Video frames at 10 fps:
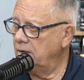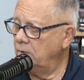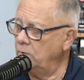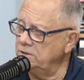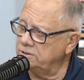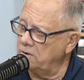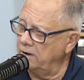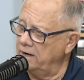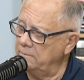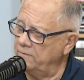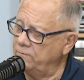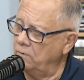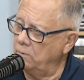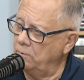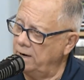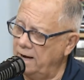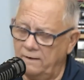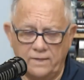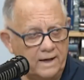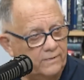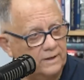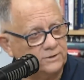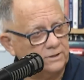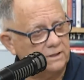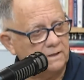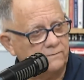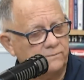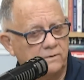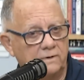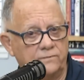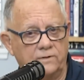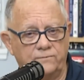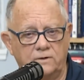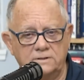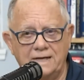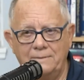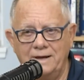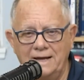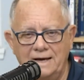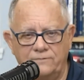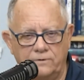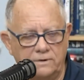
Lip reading: We started number 4. We have that this year for the first time ever.